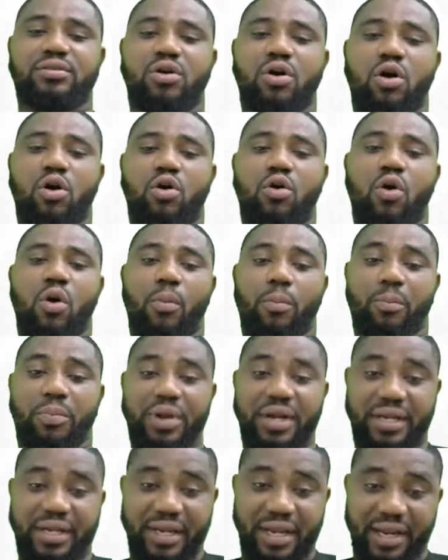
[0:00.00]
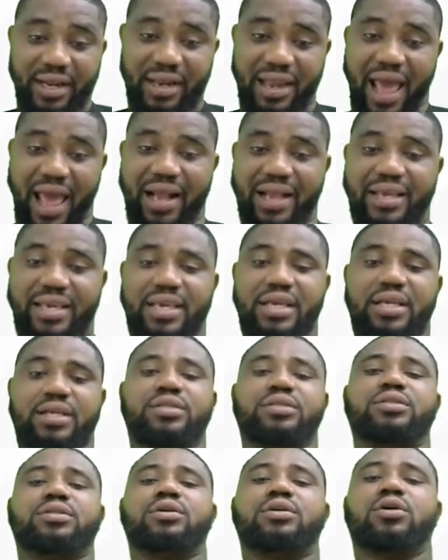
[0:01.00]
or completely
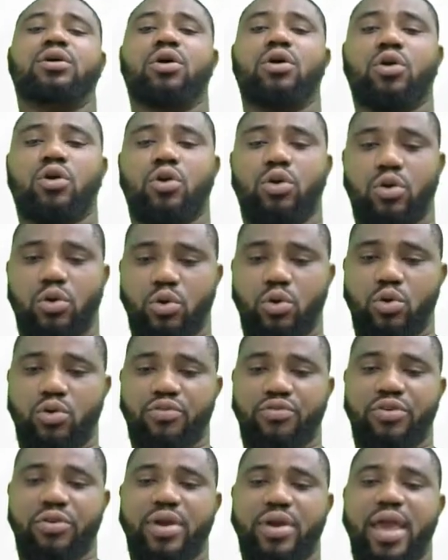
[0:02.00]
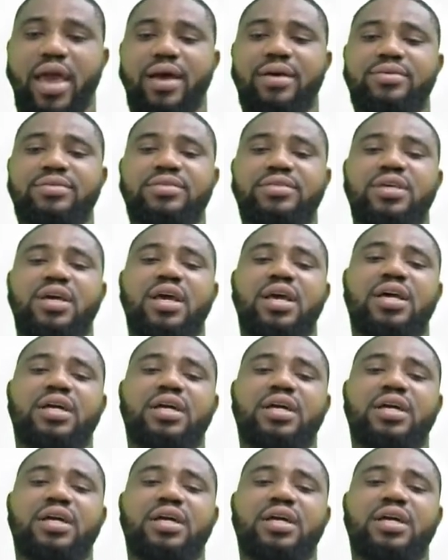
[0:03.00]
lacking chlorophyll. Hence,